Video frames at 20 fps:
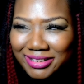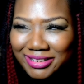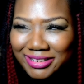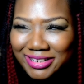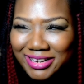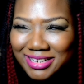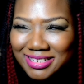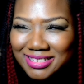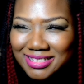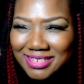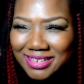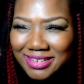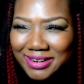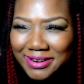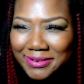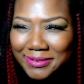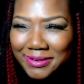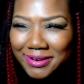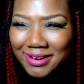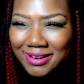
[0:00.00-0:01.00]
Did I say that
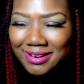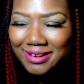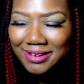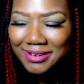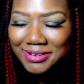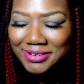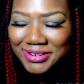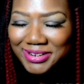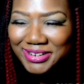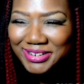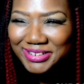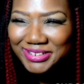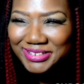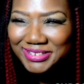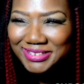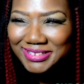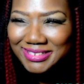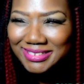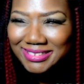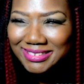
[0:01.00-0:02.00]
right? Hold
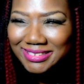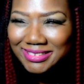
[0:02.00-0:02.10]
on.